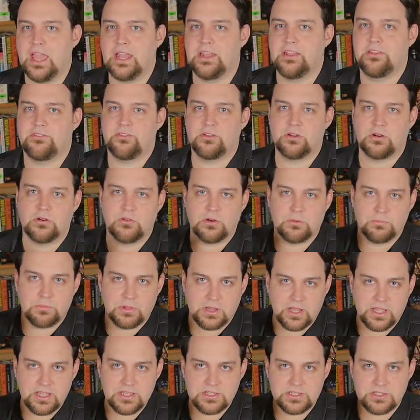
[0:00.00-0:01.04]
And it's going to
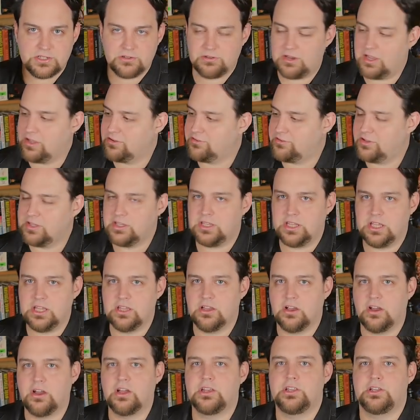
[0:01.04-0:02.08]
replace your
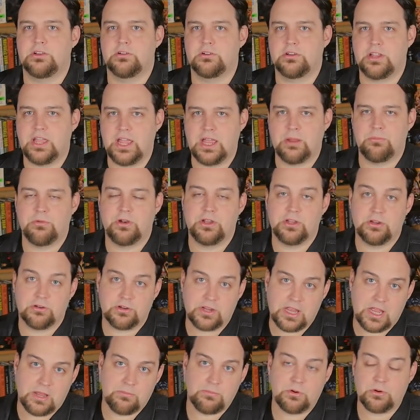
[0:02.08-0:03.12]
LCD on your camera, your
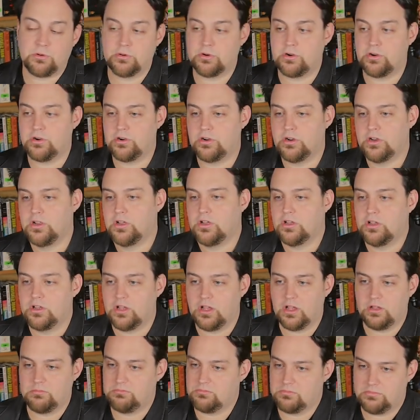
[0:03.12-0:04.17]
camcorder.
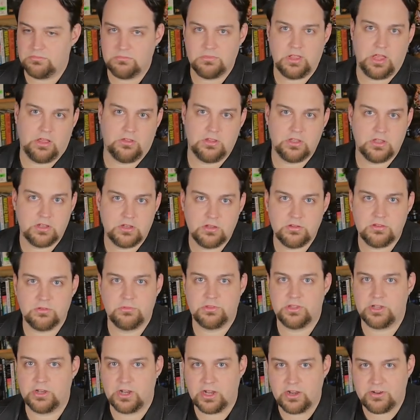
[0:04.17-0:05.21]
Um, hell, you can use it
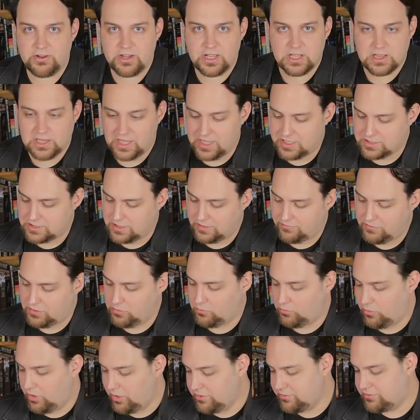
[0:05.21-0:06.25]
with your ARRI Alexa if you
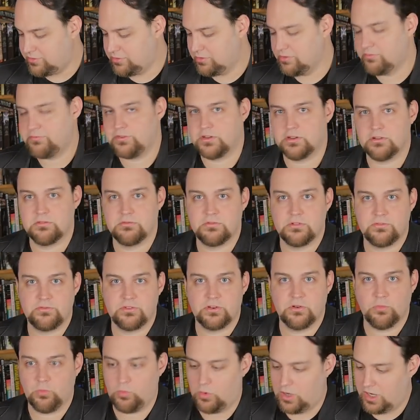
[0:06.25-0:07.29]
want to, if you're if
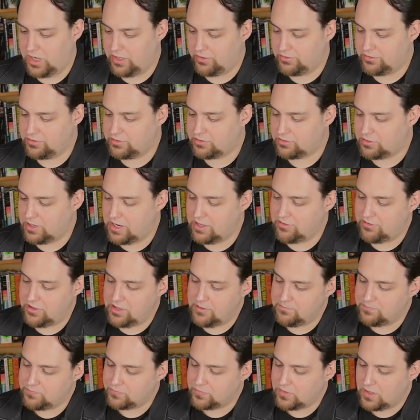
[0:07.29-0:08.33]
you're wild and
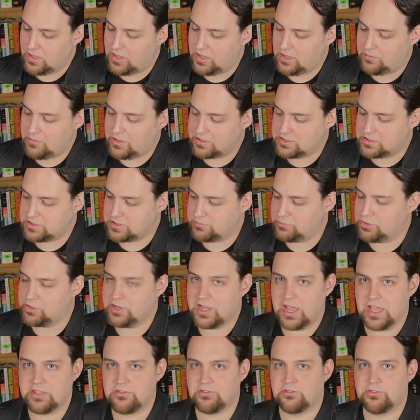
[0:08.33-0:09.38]
crazy. I imagine some of you
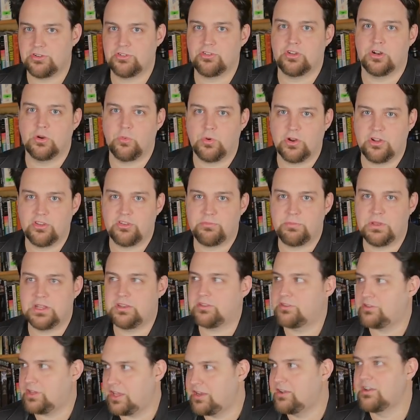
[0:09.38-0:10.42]
guys are just going to want to
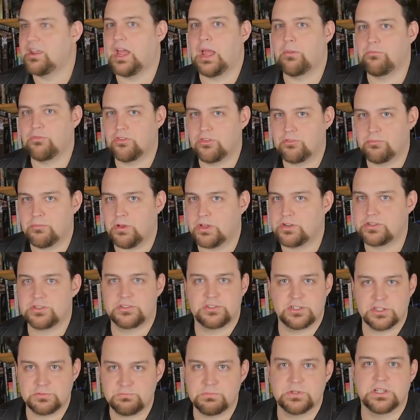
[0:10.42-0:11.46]
spend 10 times as much
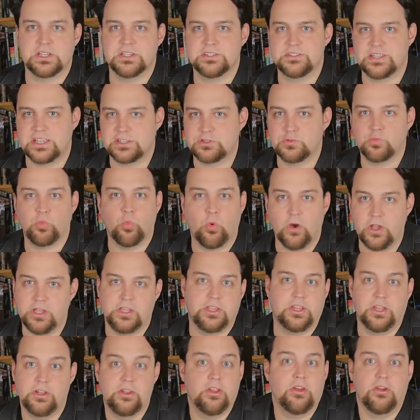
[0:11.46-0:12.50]
just because that's what
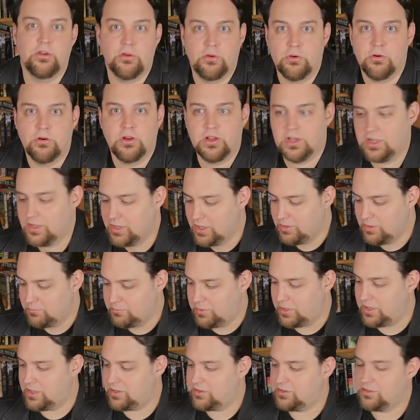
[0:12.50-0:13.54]
you do.
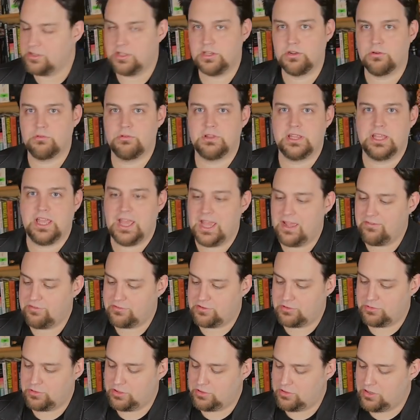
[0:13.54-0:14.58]
But you don't really have
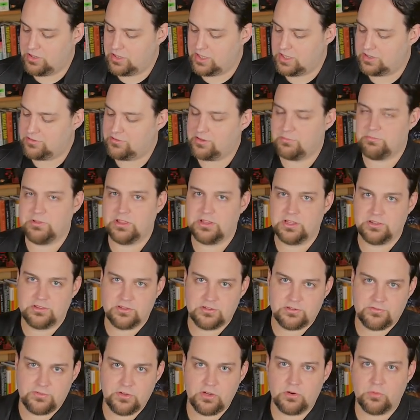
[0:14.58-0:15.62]
to. You can get something like
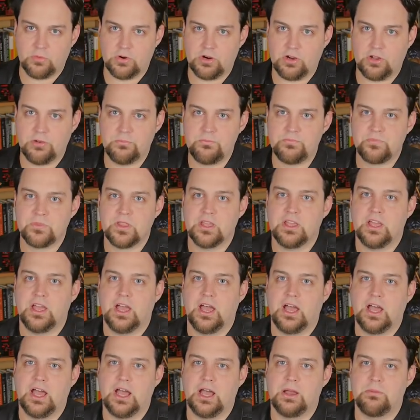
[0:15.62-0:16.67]
this Feel World.
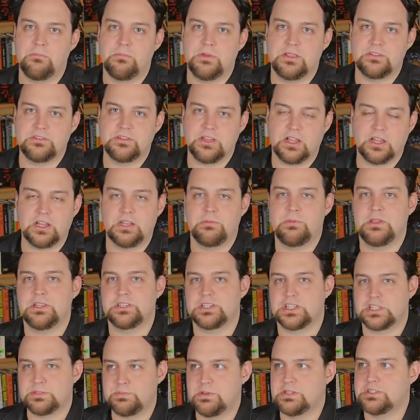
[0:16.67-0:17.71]
Um, it's not going to be
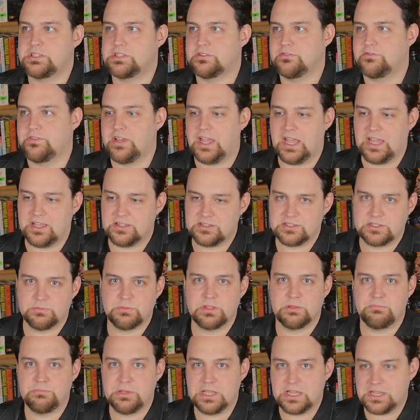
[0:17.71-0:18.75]
as expensive as some of
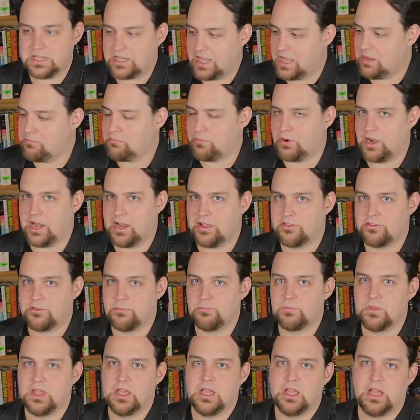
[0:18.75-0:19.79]
the big name brands,
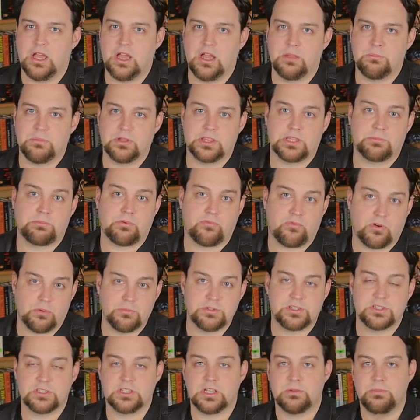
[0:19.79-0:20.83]
uh, but the
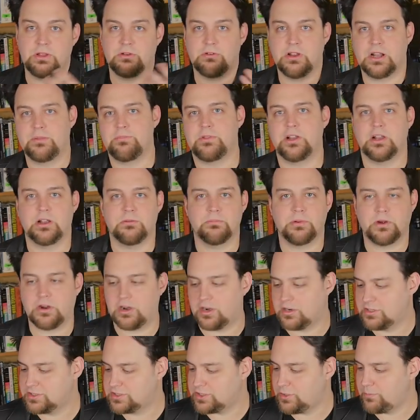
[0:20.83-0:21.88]
performance is going to be right up there on
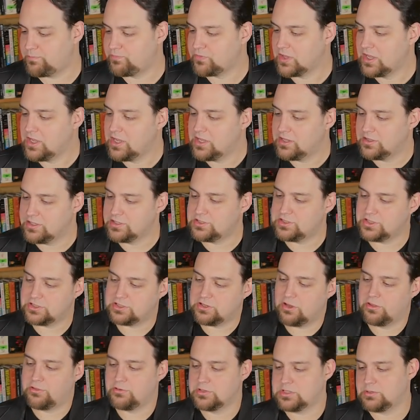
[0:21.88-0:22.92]
par. So let's just
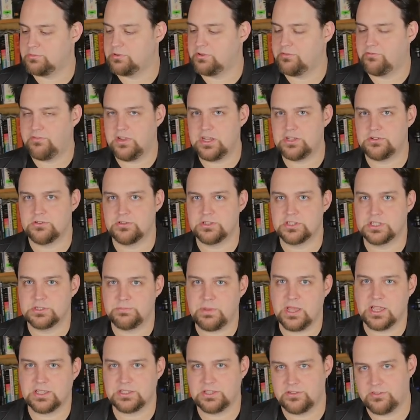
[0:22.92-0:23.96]
go through some of the features and
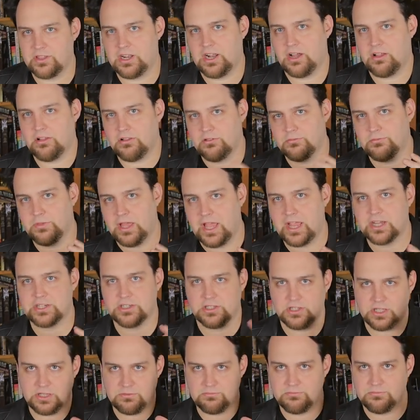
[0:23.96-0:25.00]
specs, and then I'll
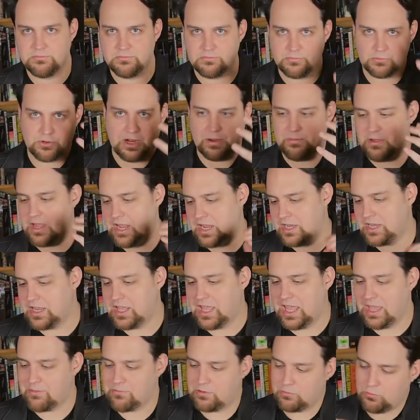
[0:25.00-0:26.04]
actually grab a
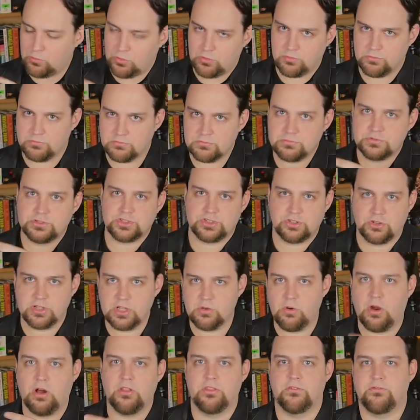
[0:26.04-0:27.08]
Handycam and we'll show
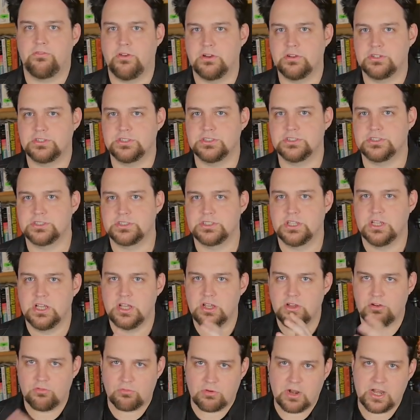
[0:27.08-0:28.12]
you all the functions
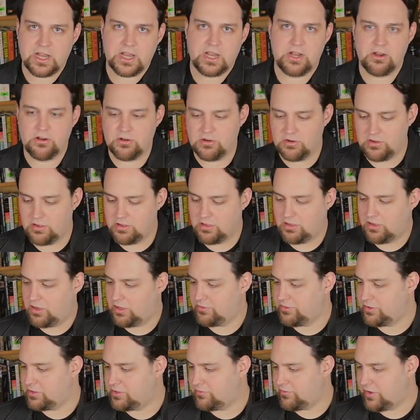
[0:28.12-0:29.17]
right here
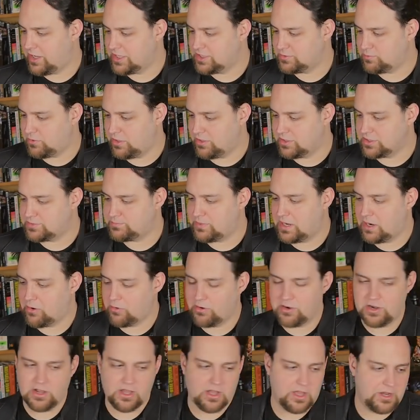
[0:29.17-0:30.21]
on the device while it's
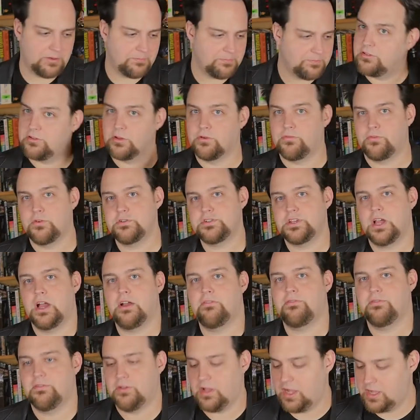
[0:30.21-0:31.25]
powered on. So first
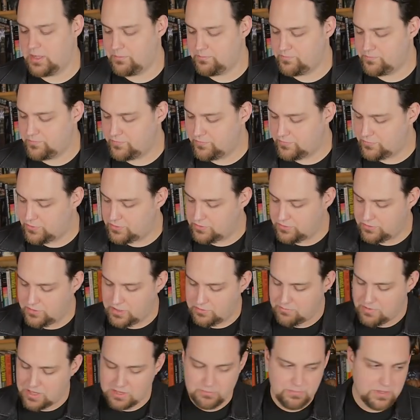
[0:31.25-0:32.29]
off, um, the
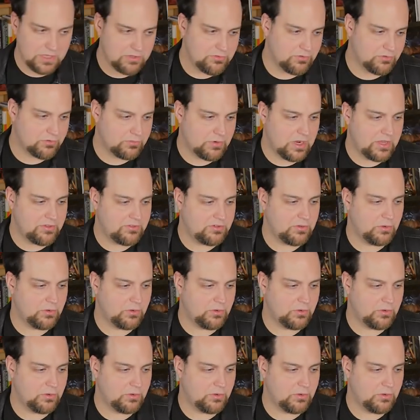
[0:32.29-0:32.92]
amount of pixels, right?